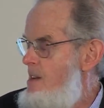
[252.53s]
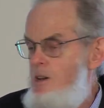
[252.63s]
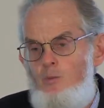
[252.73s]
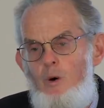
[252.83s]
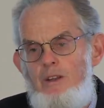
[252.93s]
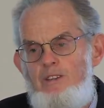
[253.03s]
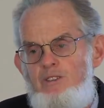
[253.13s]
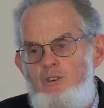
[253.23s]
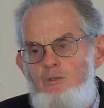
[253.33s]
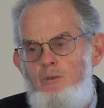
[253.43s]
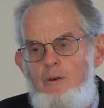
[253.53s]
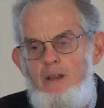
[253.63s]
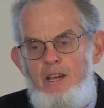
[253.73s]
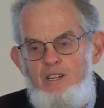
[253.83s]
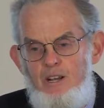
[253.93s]
who wanted to
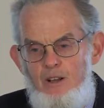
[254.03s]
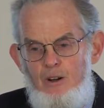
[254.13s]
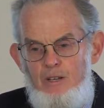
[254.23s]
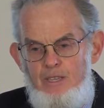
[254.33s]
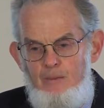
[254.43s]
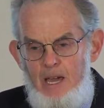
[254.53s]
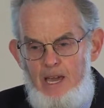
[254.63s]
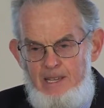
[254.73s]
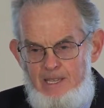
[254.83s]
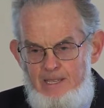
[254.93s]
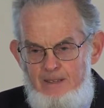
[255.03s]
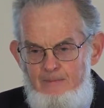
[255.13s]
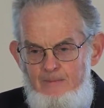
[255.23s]
nationalise the banks.